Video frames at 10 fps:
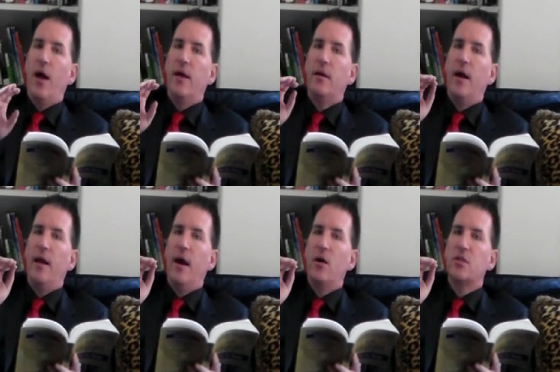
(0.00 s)
In
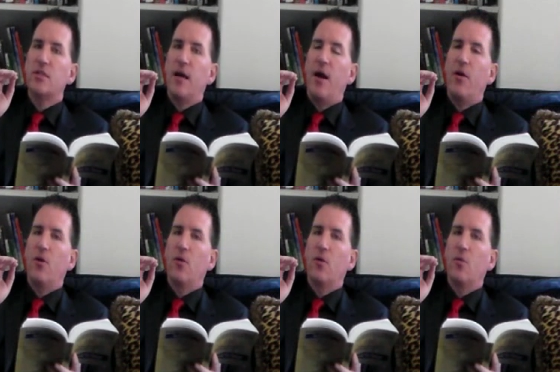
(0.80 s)
our
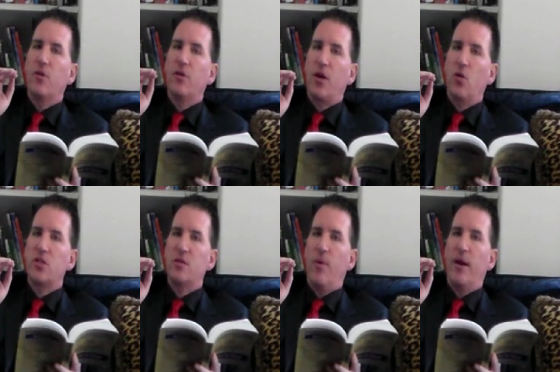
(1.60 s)
scenario, with a
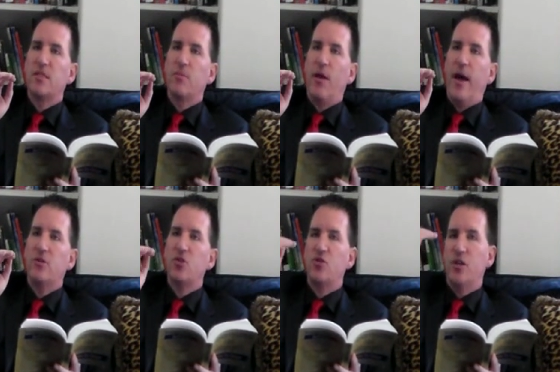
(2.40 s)
constant money supply,
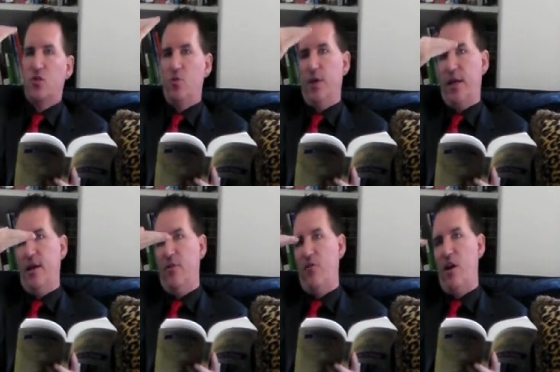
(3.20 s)
interest rates would be
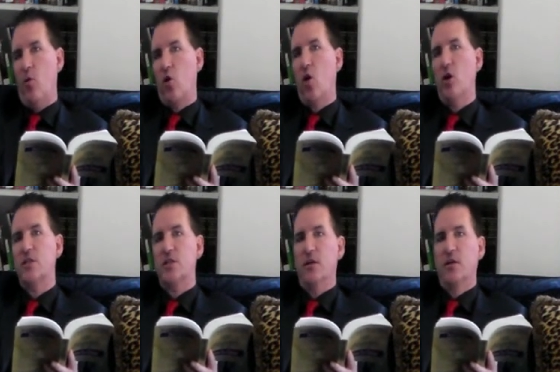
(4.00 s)
kind of far more
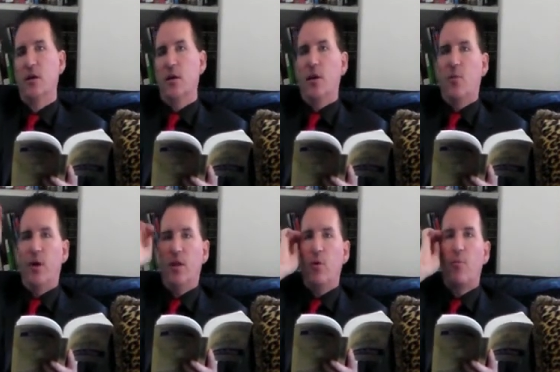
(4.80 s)
constant,
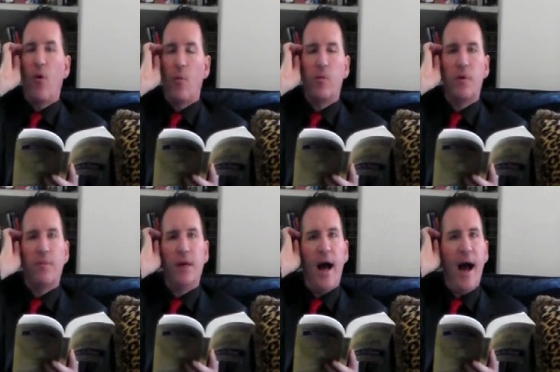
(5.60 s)
but they would
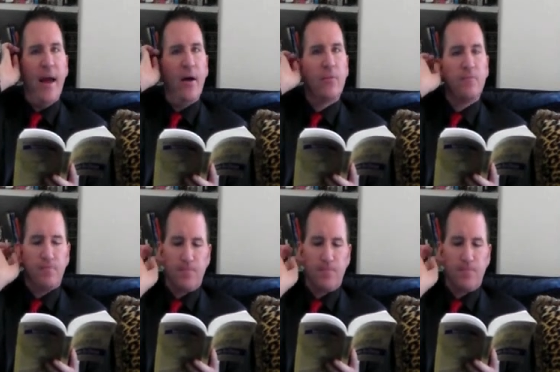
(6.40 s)
probably be higher.